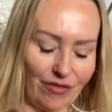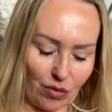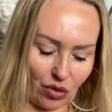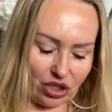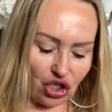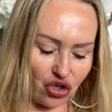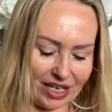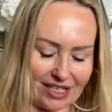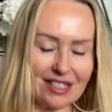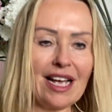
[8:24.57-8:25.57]
if you want to
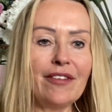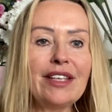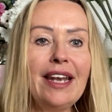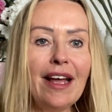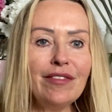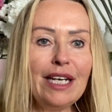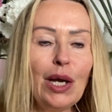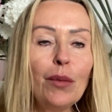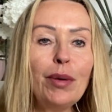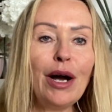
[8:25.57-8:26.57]
treat yourself to a lovely
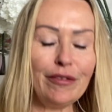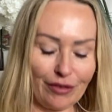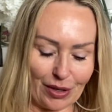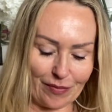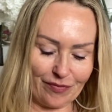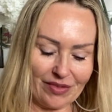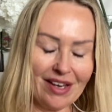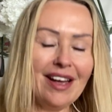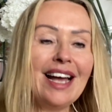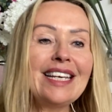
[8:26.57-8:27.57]
little perfume
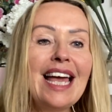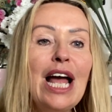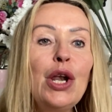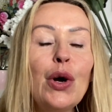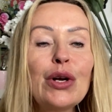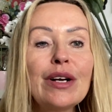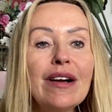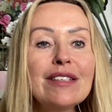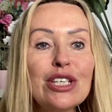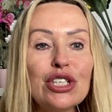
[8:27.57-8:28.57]
and get along
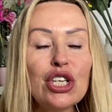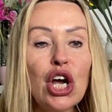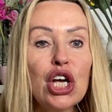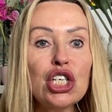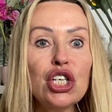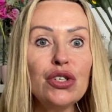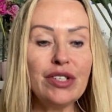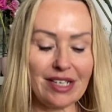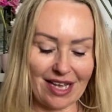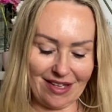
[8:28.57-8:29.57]
to Seage
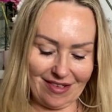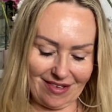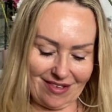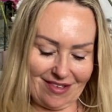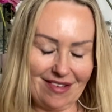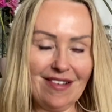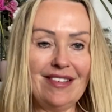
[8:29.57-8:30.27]
Lutens.